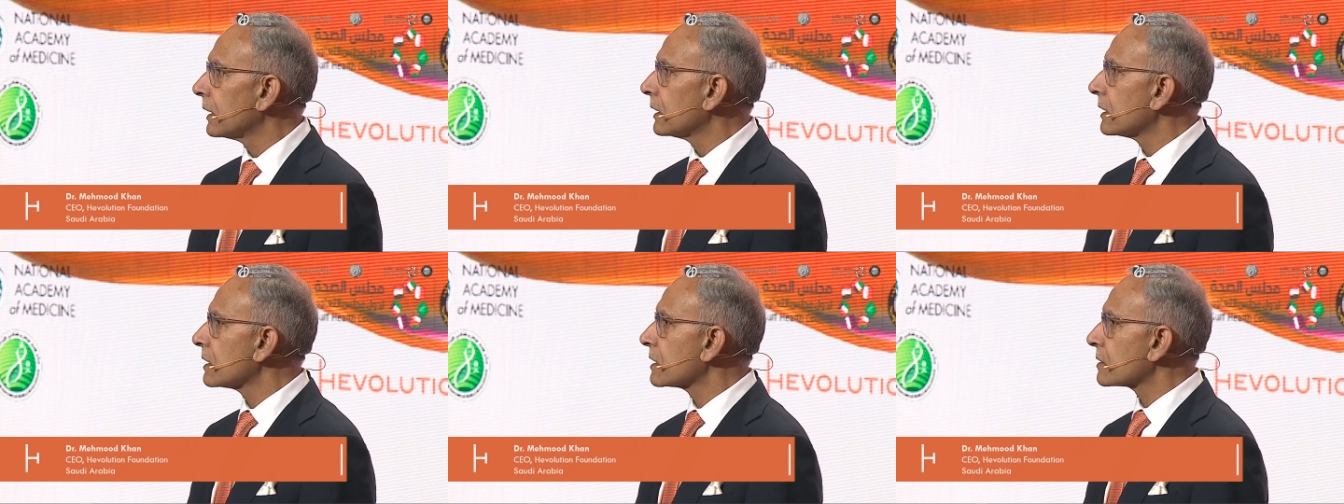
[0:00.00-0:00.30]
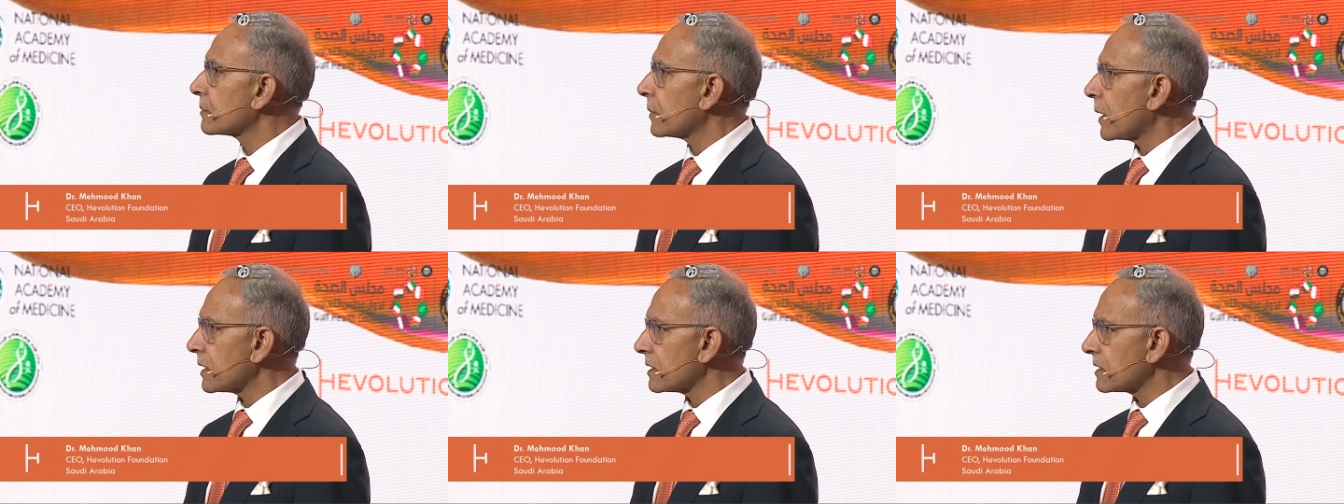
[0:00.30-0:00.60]

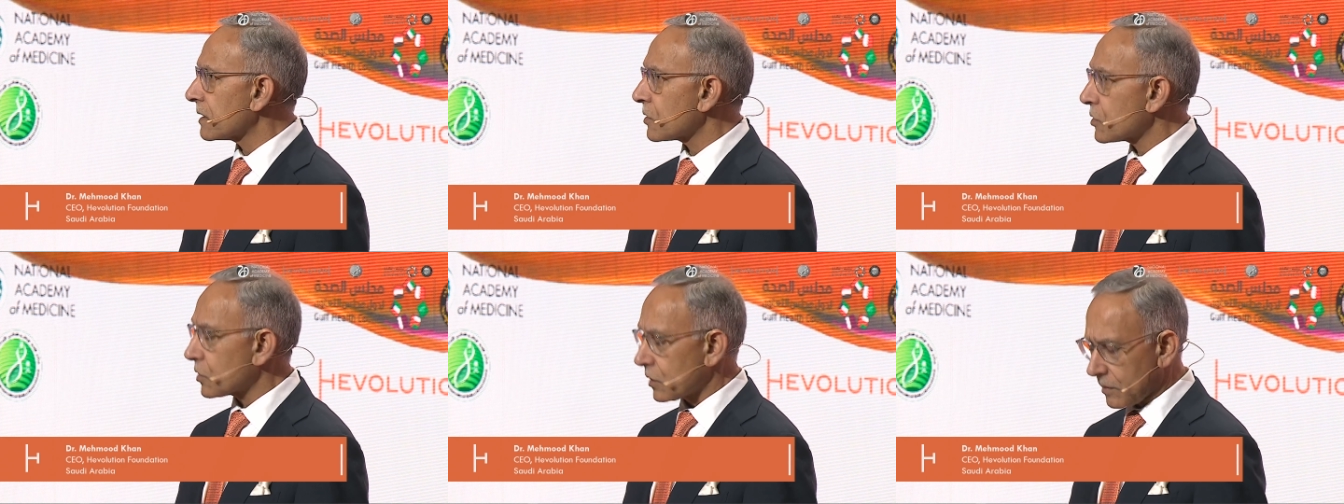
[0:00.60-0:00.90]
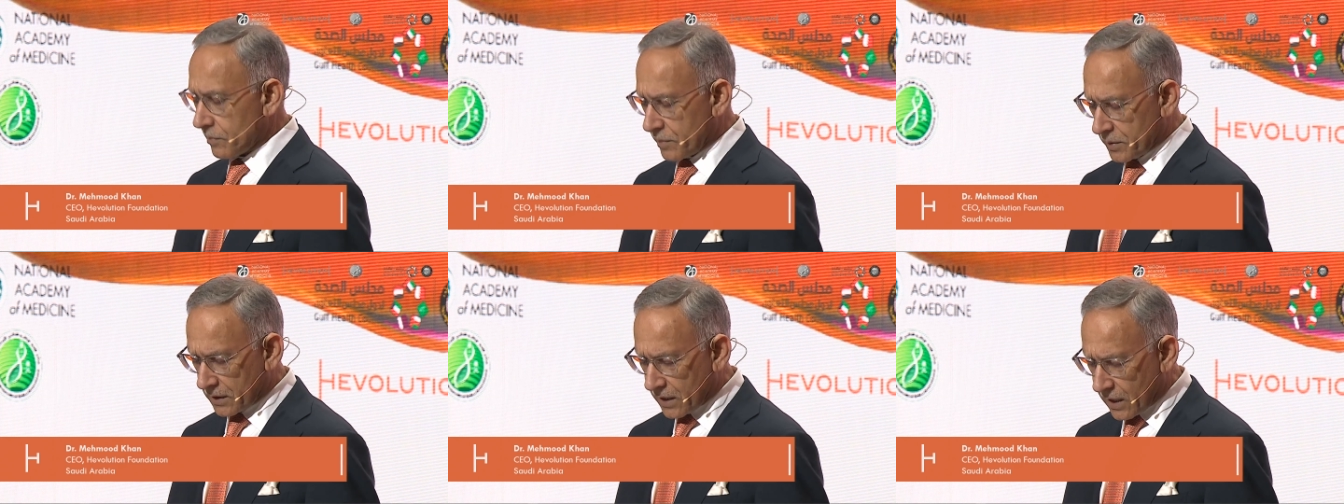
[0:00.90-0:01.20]

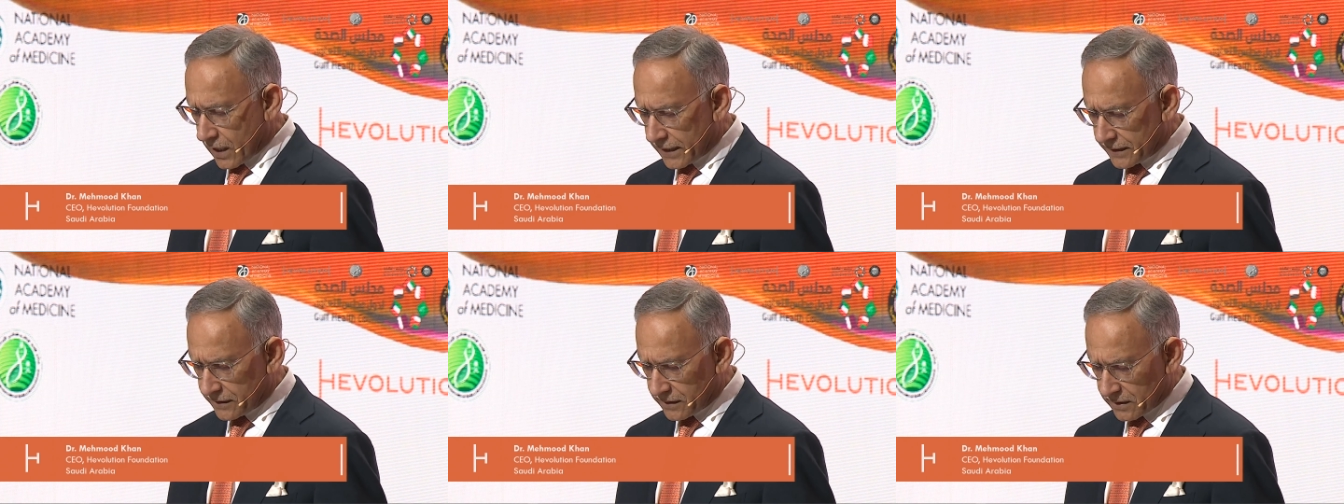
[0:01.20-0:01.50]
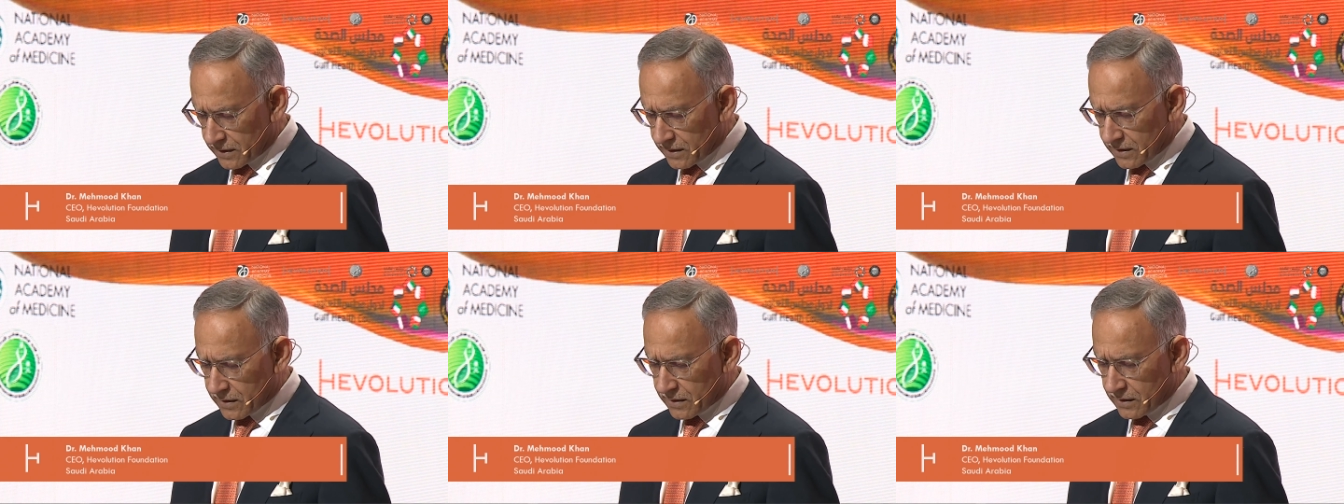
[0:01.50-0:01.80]
sponsorship, and
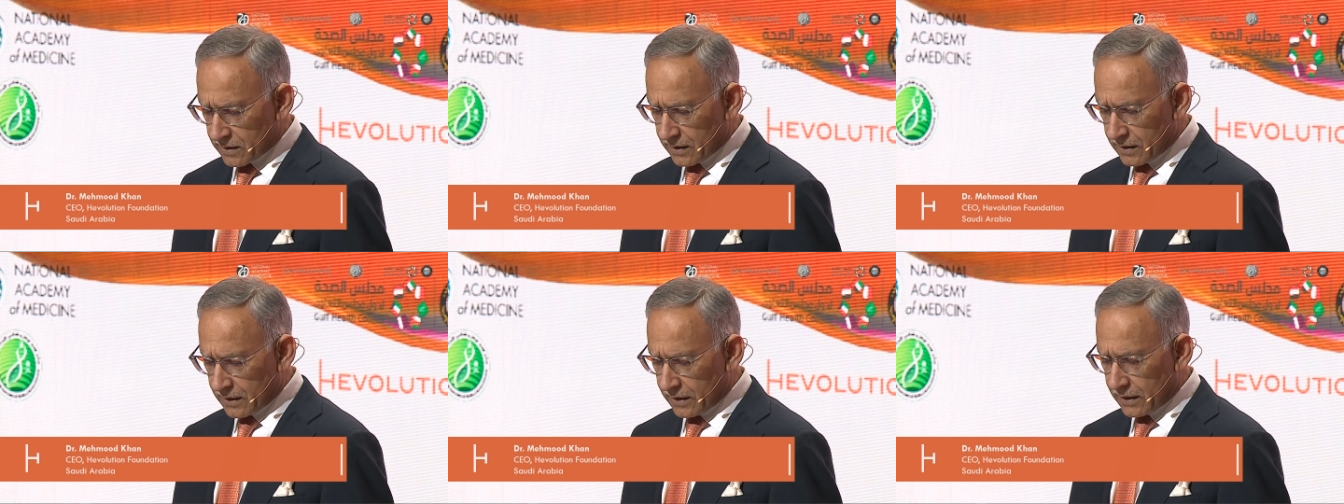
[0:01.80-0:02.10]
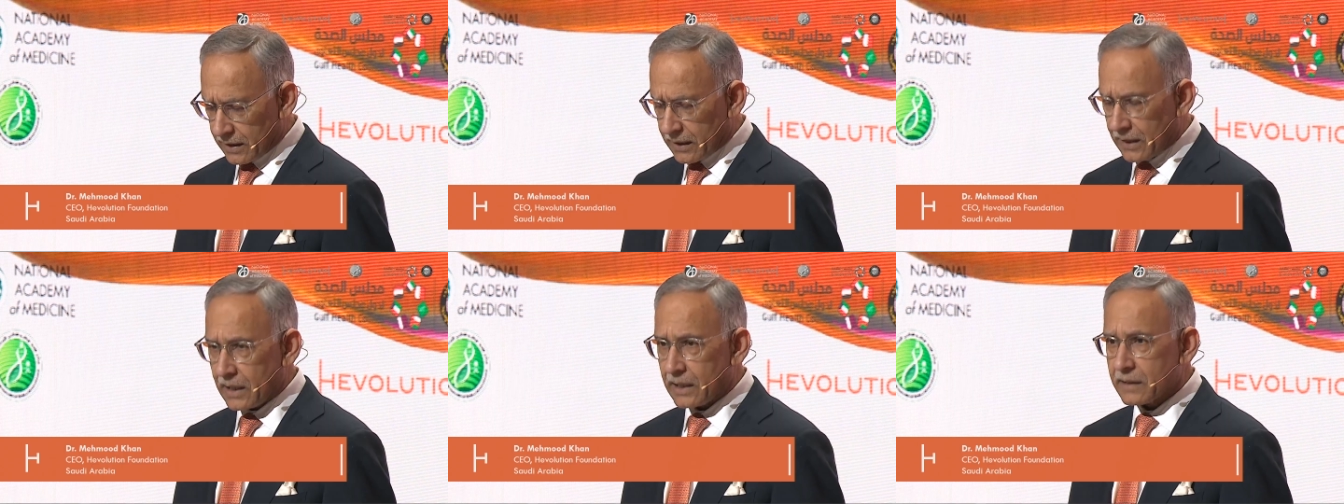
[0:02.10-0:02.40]
guidance
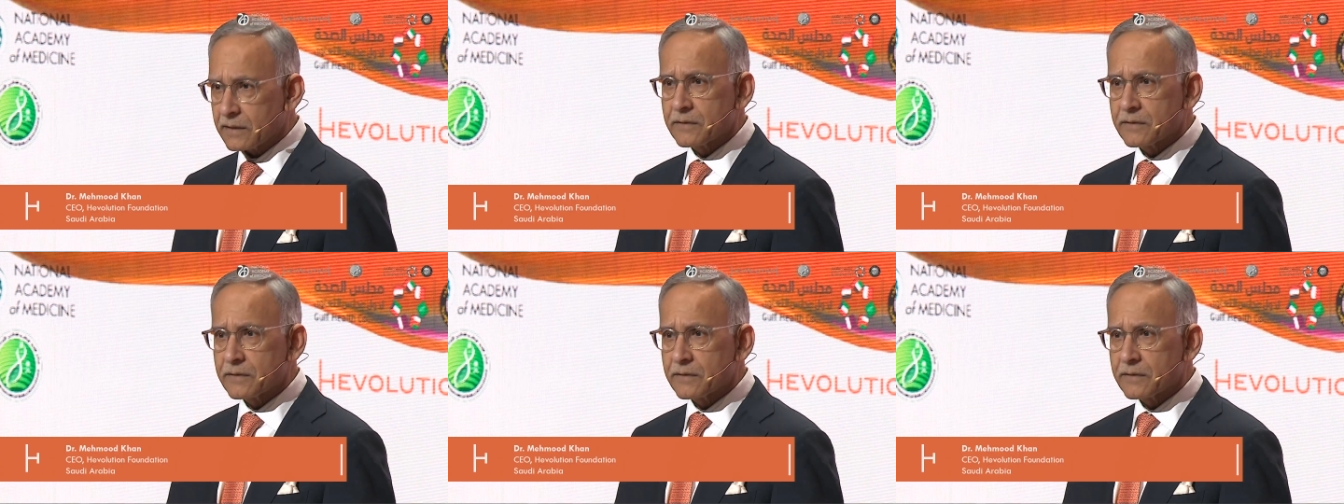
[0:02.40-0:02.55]
in the